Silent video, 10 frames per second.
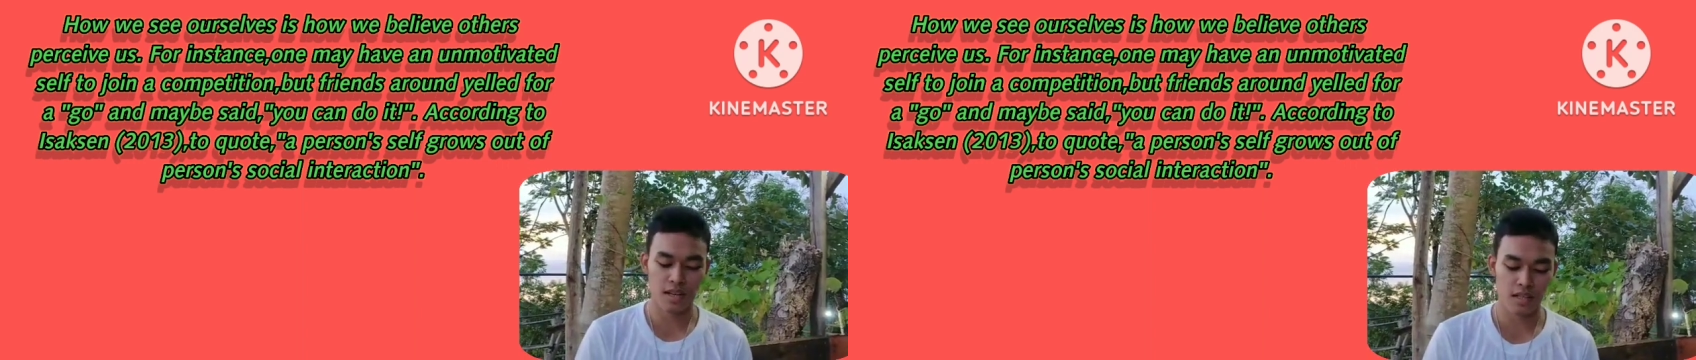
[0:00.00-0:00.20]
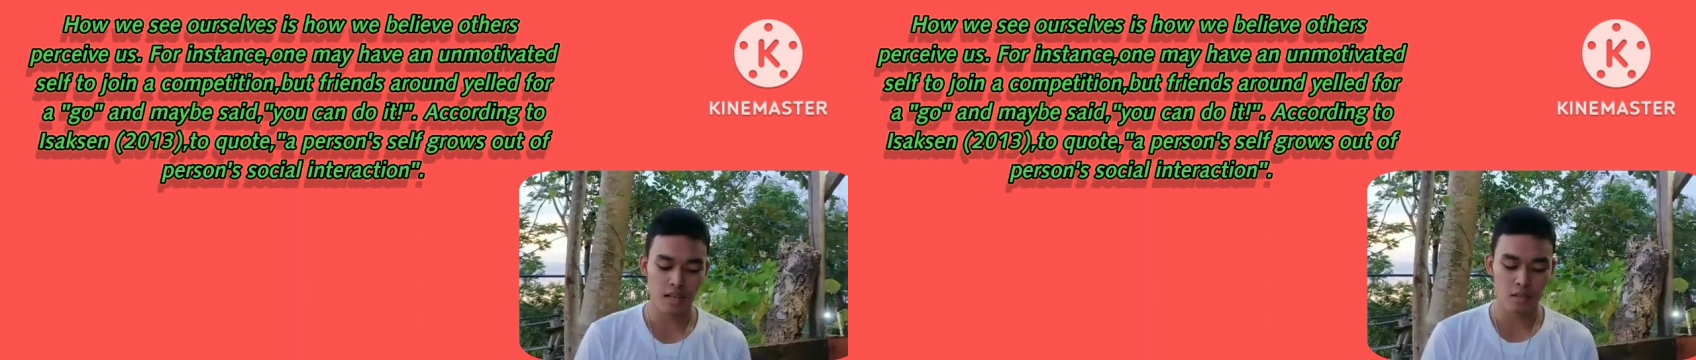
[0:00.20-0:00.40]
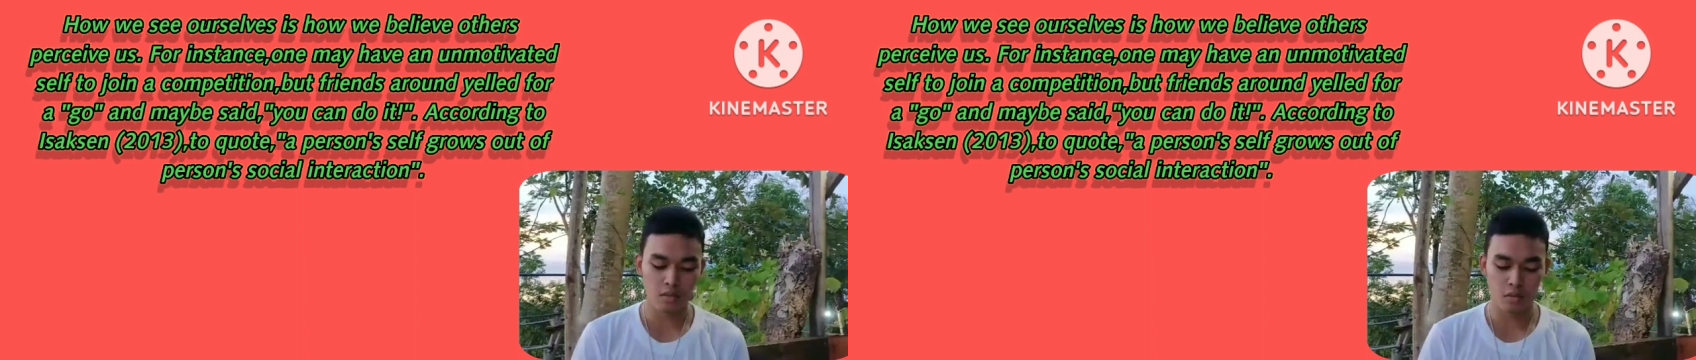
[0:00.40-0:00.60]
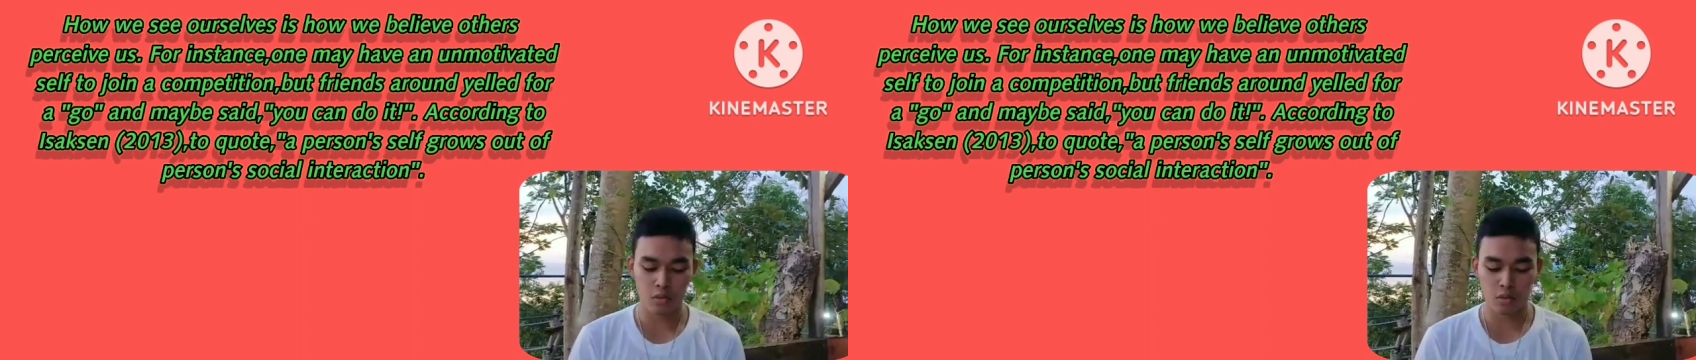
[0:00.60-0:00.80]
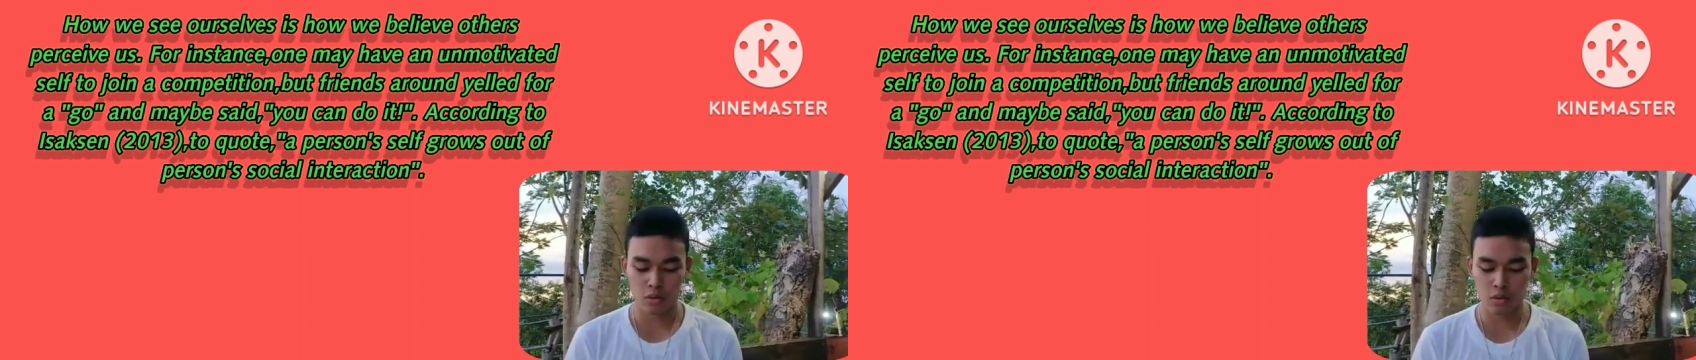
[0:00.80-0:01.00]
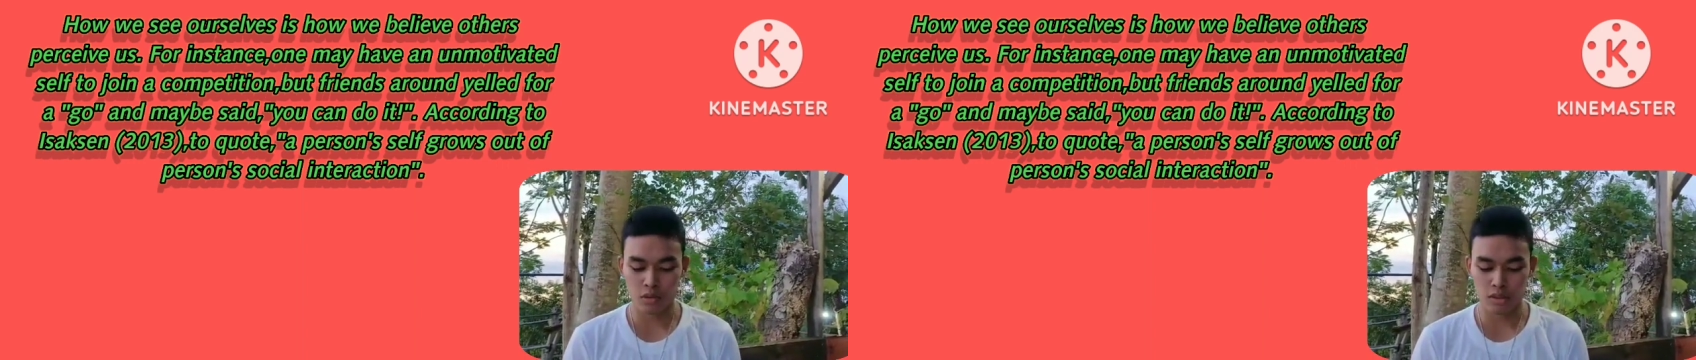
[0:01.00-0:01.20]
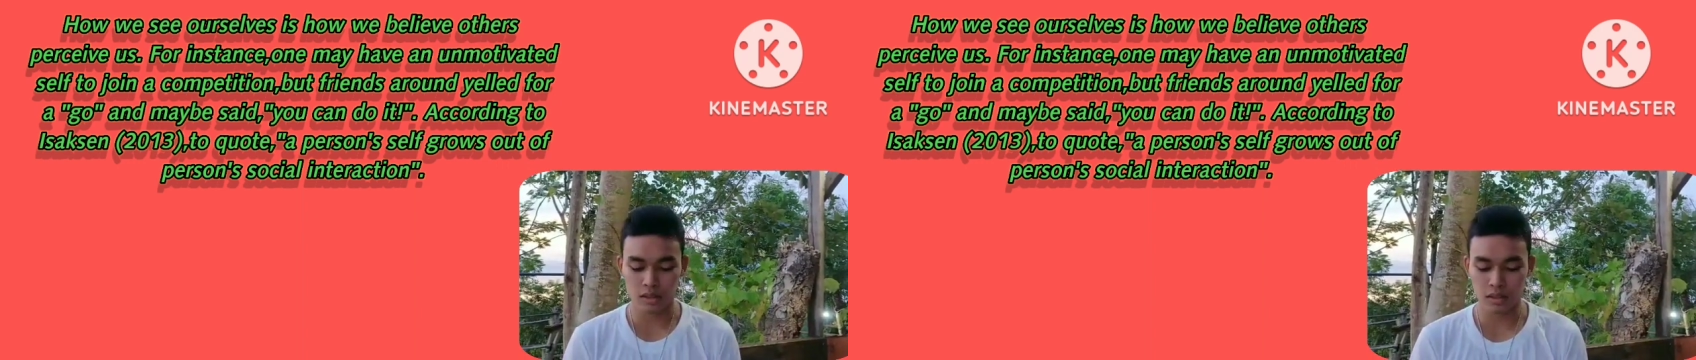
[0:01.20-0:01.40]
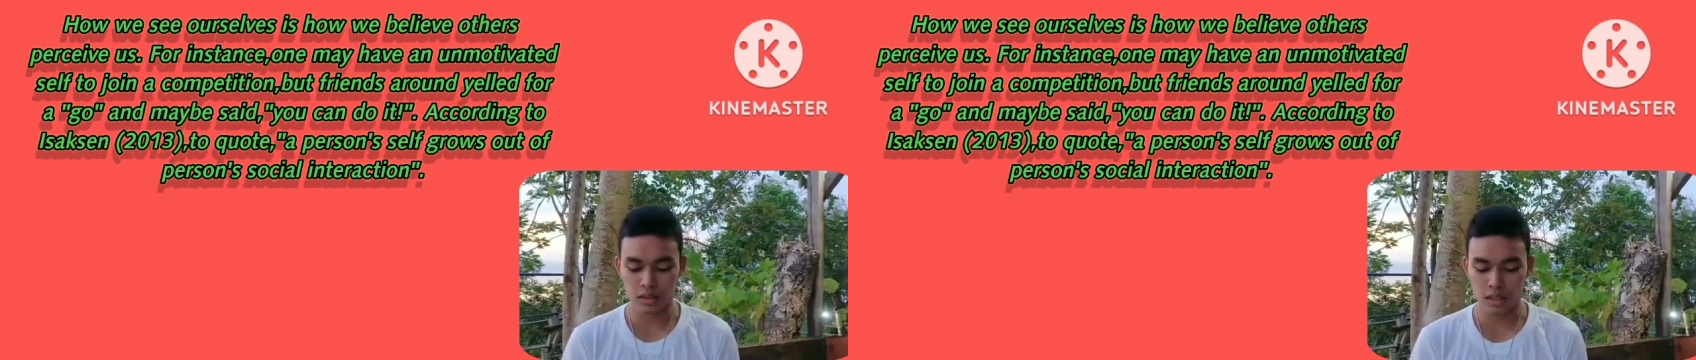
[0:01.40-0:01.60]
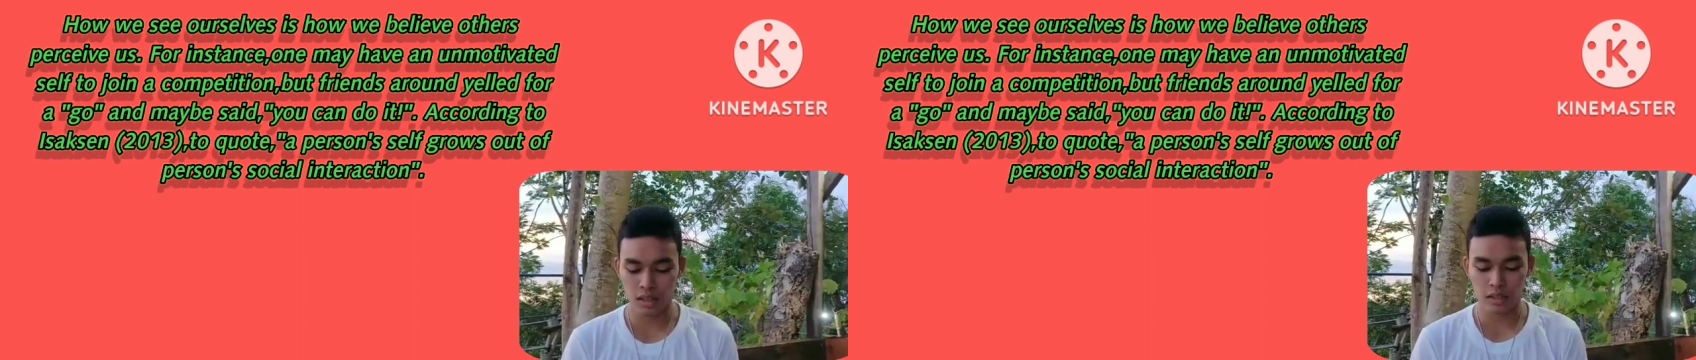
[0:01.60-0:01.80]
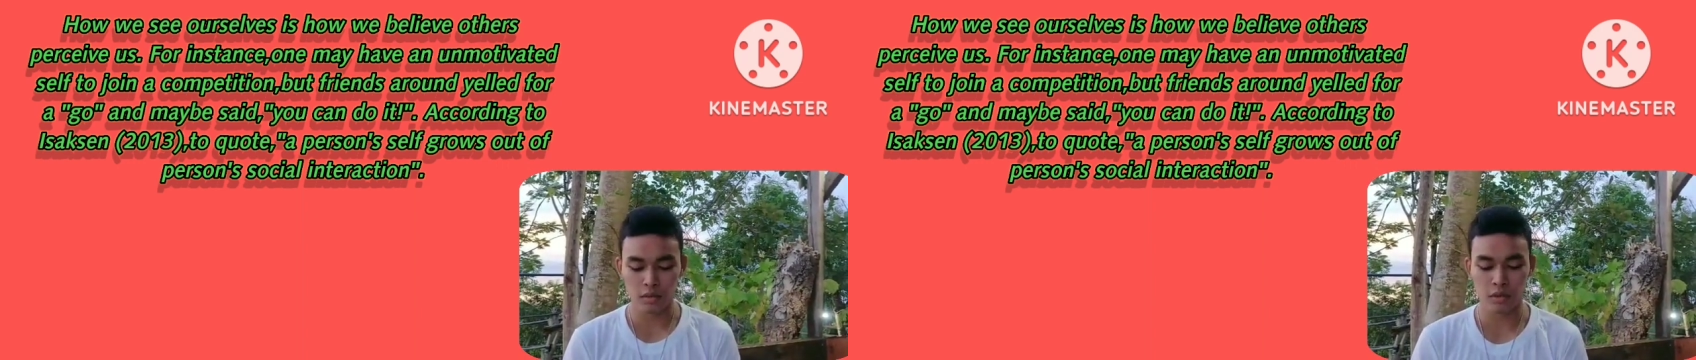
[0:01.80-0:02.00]
Around 2 is
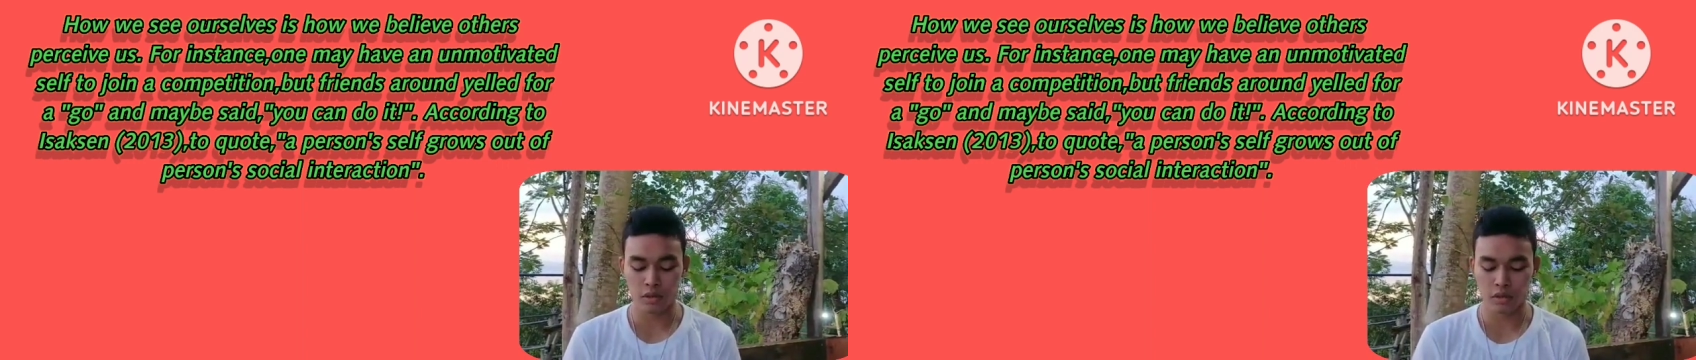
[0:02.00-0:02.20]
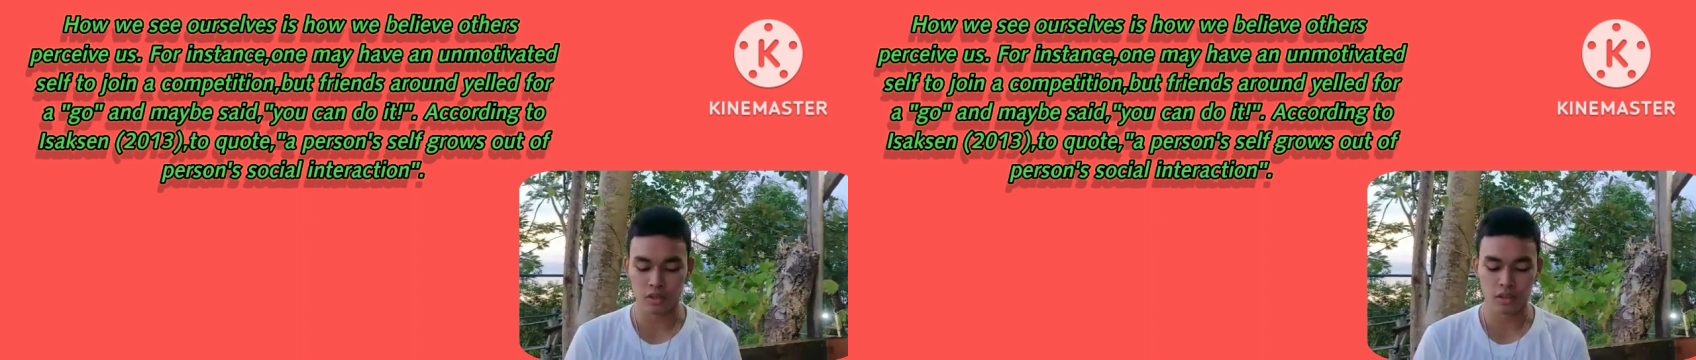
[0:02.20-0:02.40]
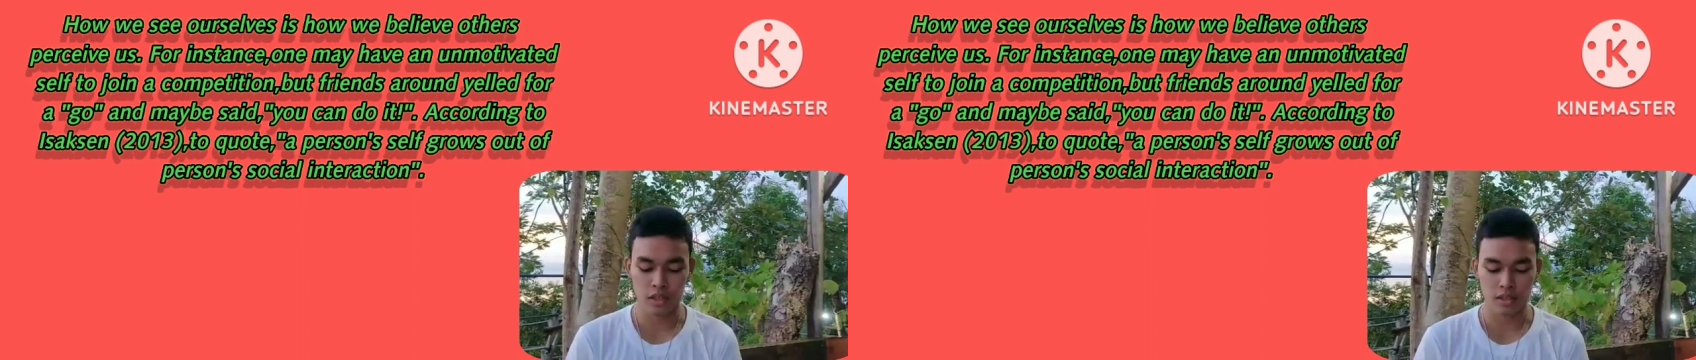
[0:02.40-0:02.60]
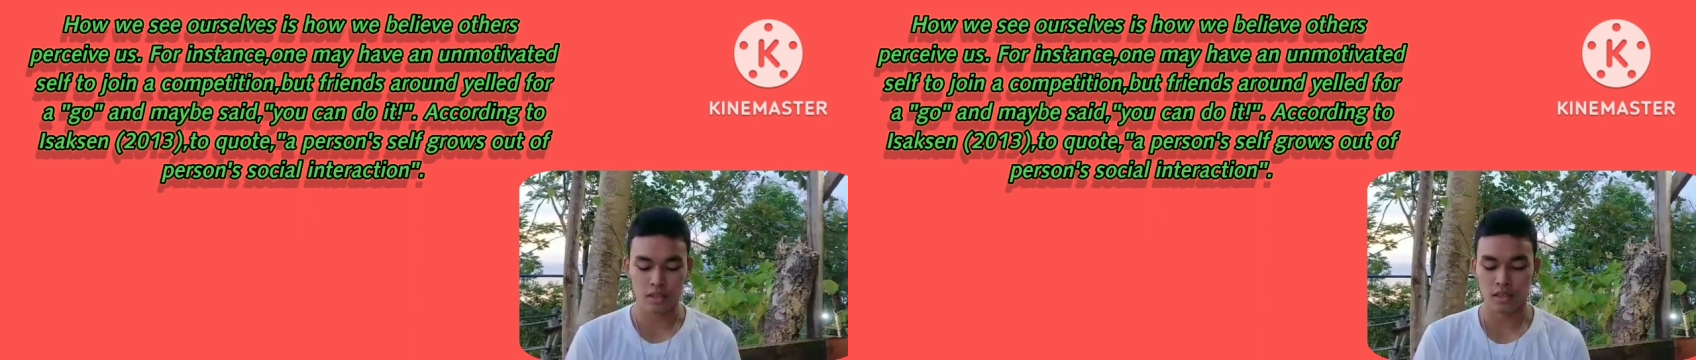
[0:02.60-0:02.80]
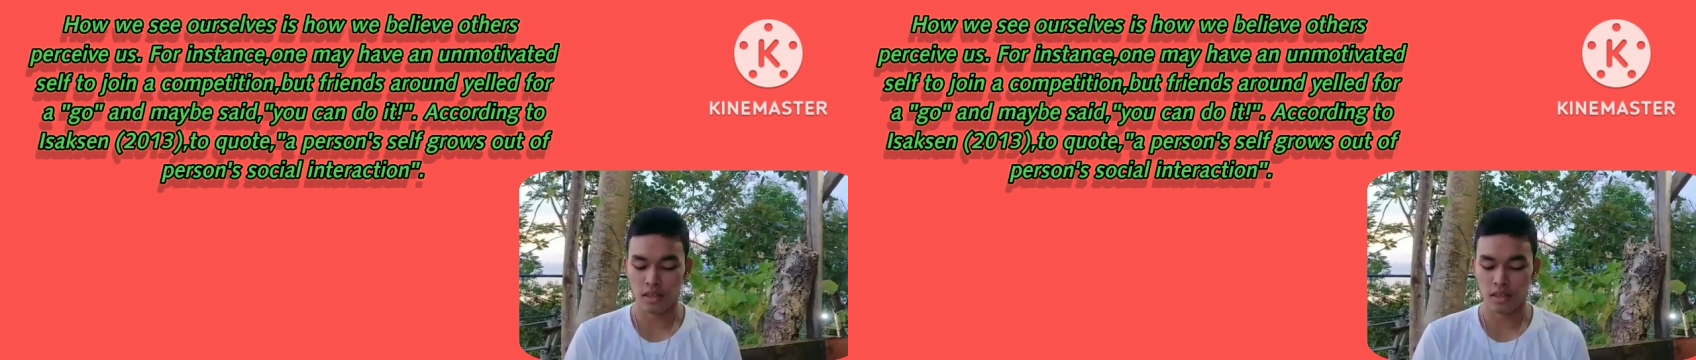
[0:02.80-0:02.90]
second 2013.